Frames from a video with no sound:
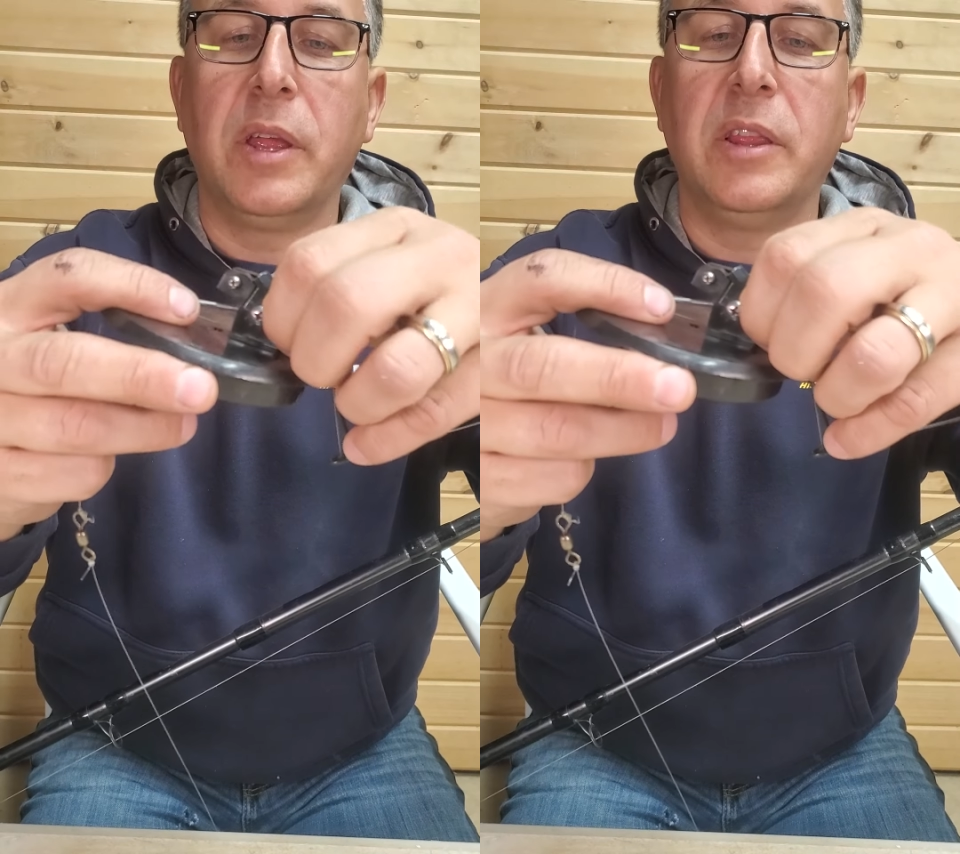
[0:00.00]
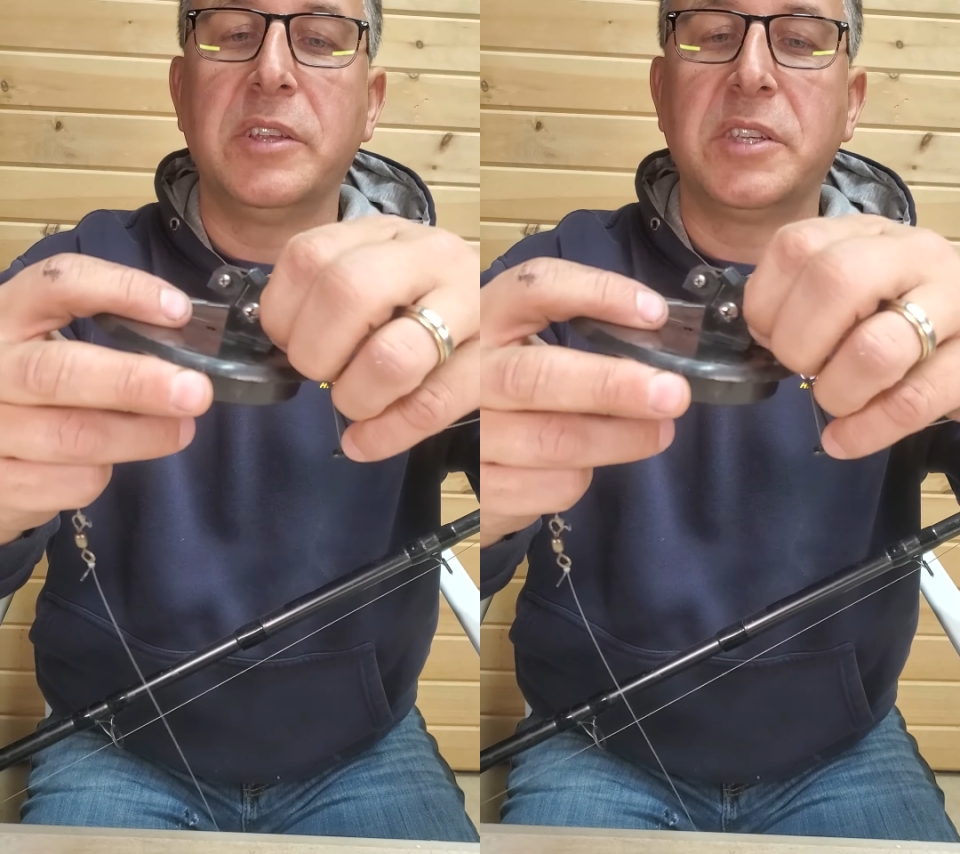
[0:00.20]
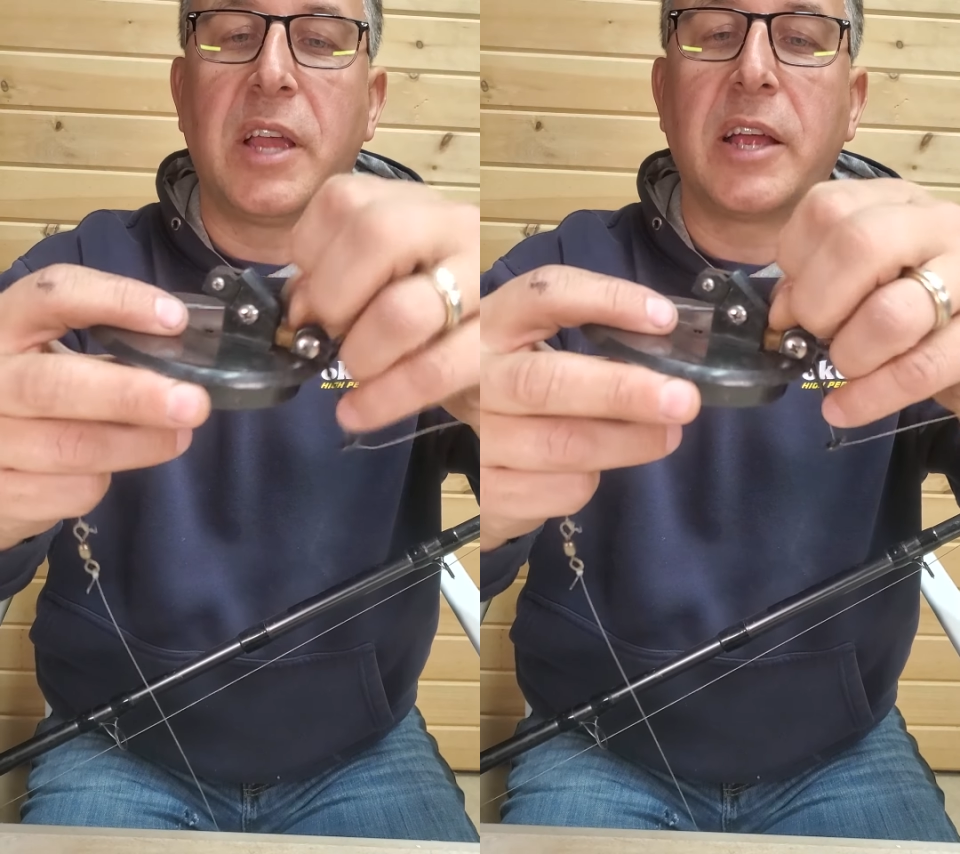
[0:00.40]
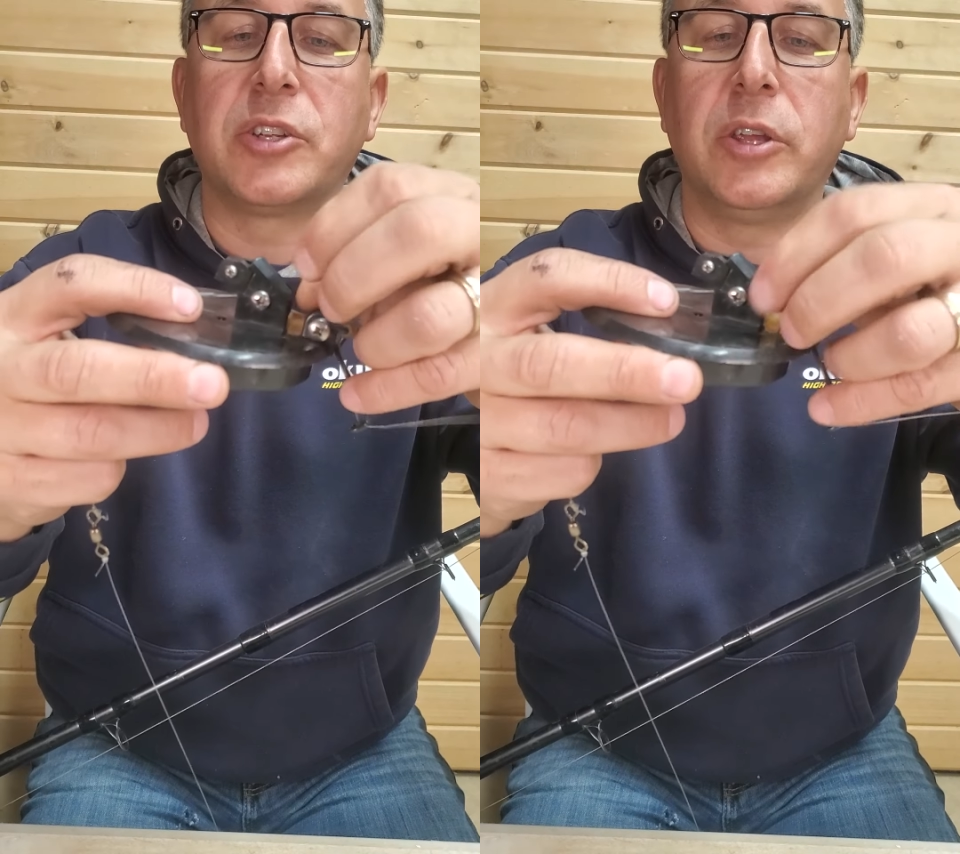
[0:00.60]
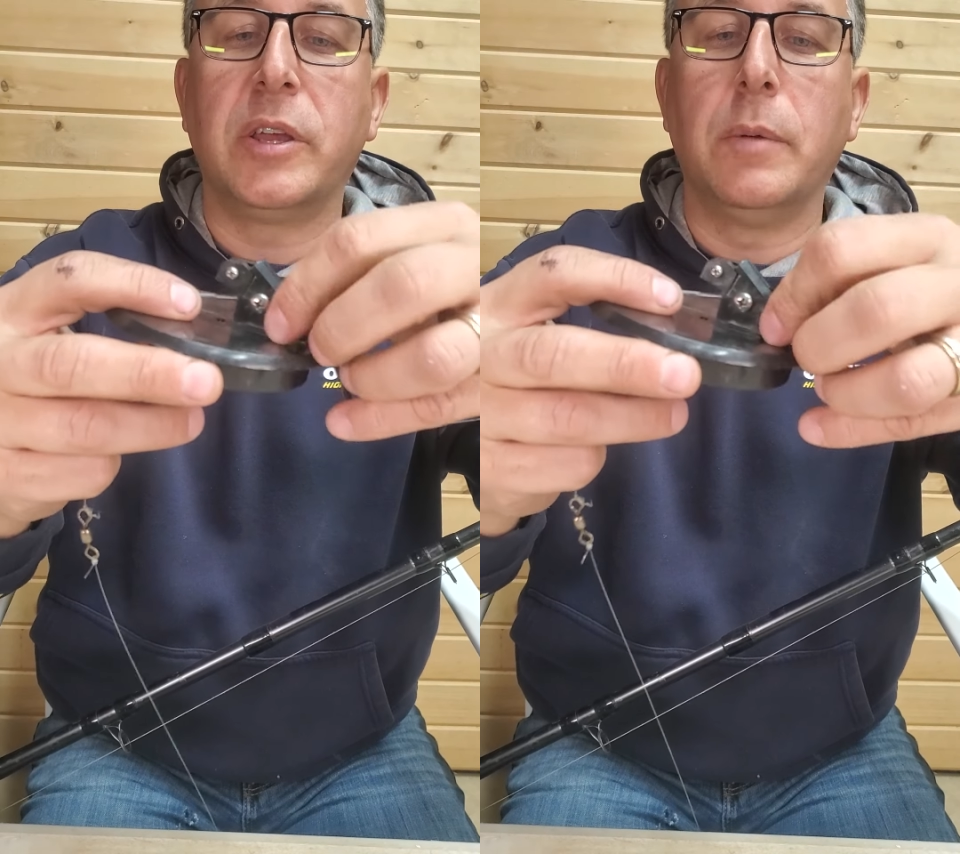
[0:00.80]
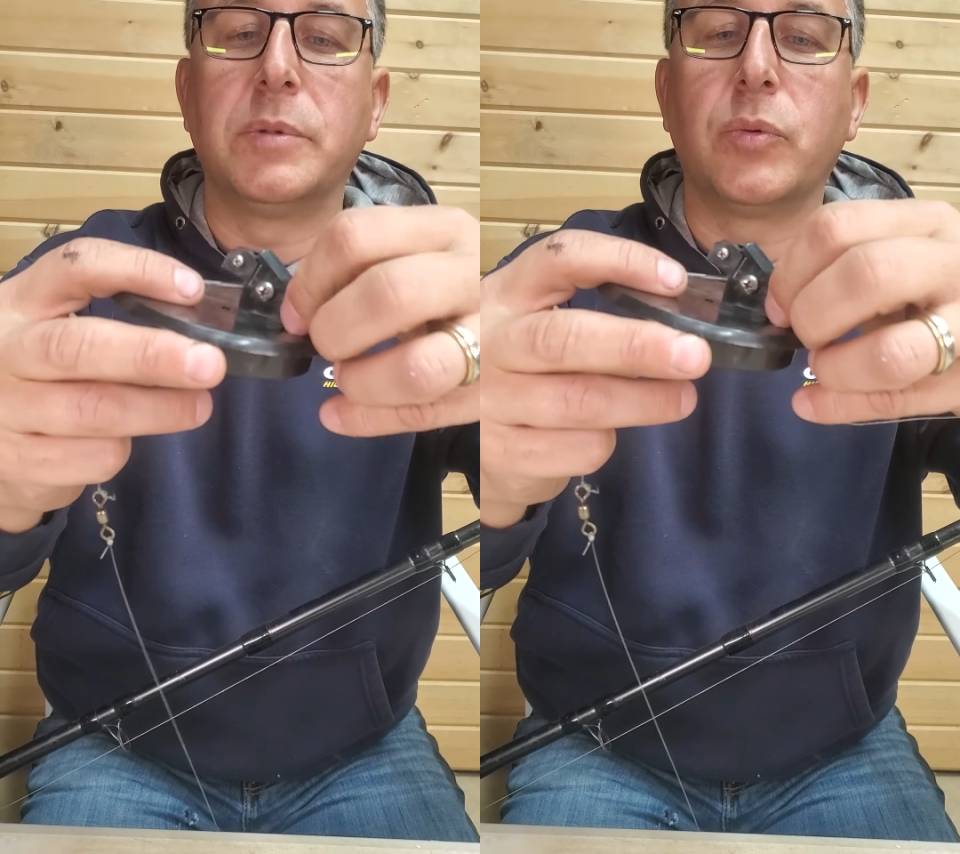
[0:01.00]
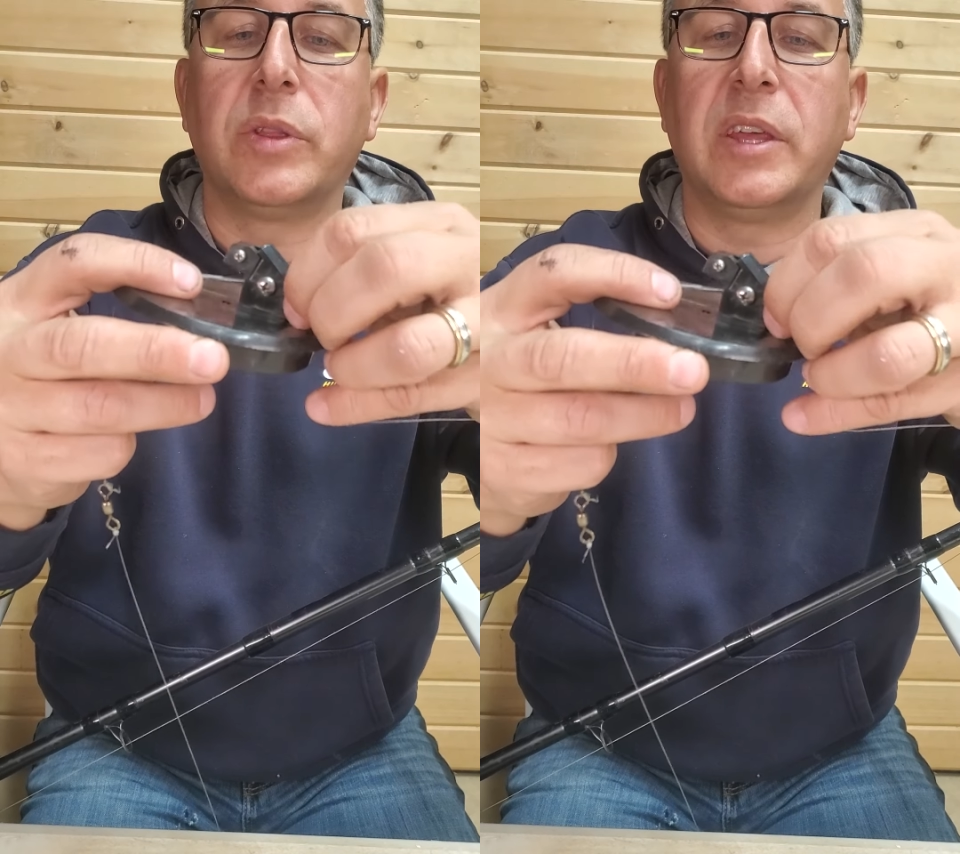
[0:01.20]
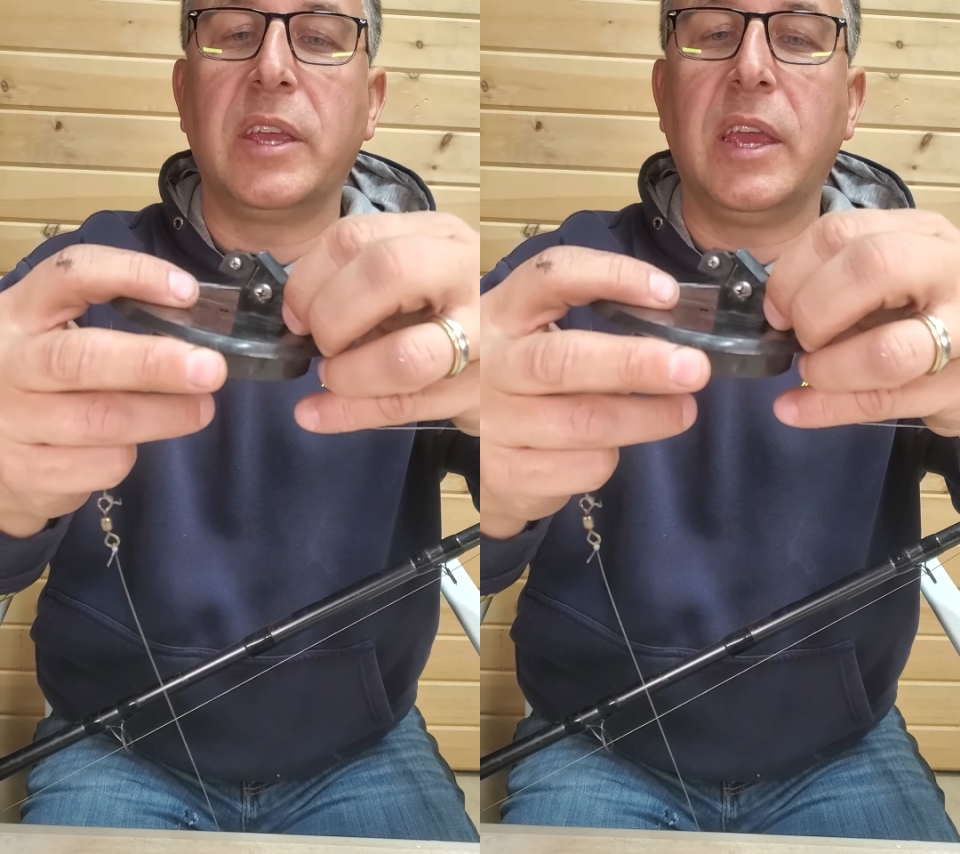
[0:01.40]
and this actually comes
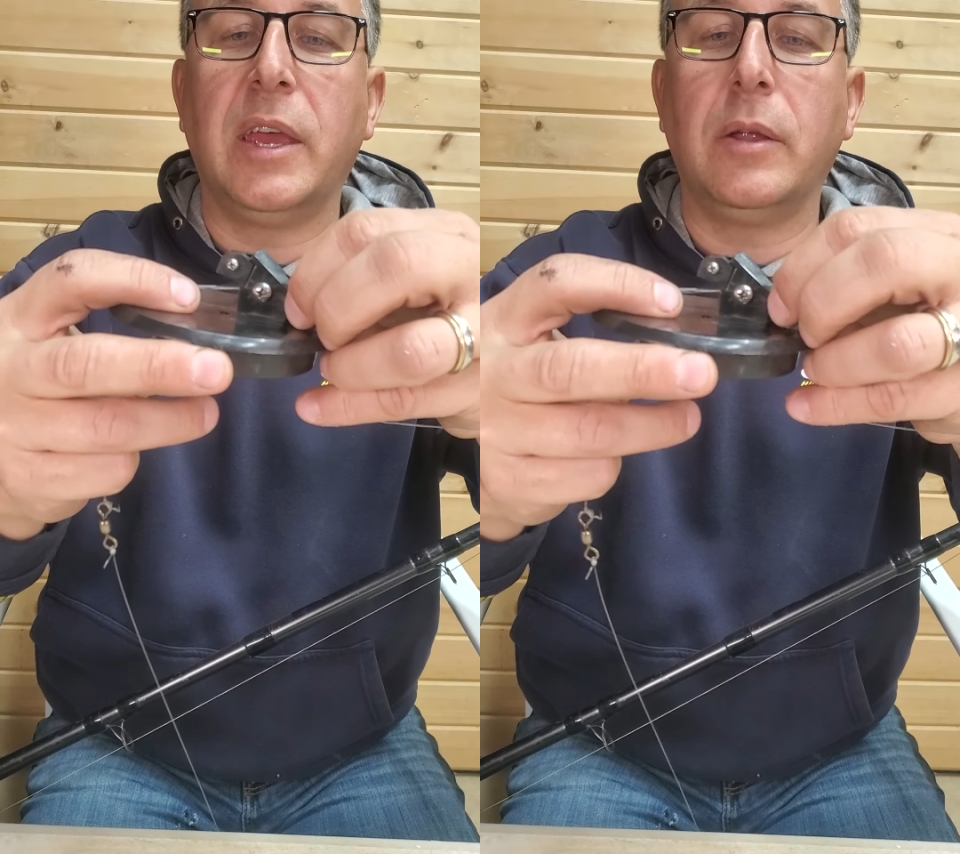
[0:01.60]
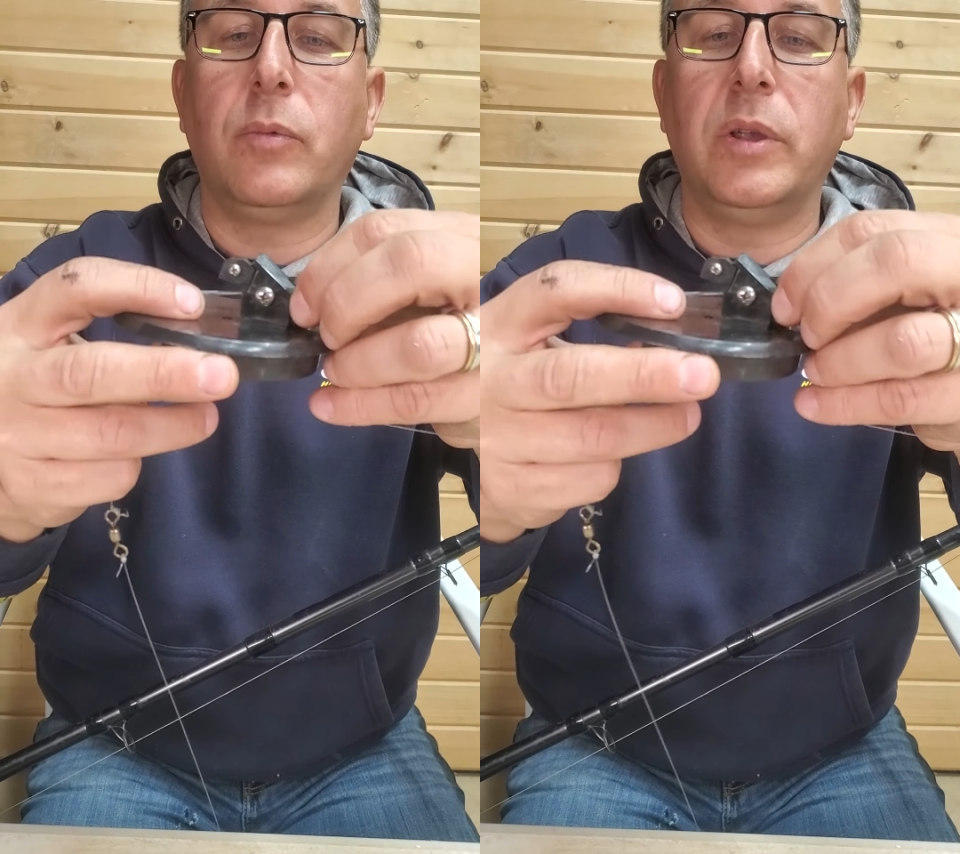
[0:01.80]
with the kit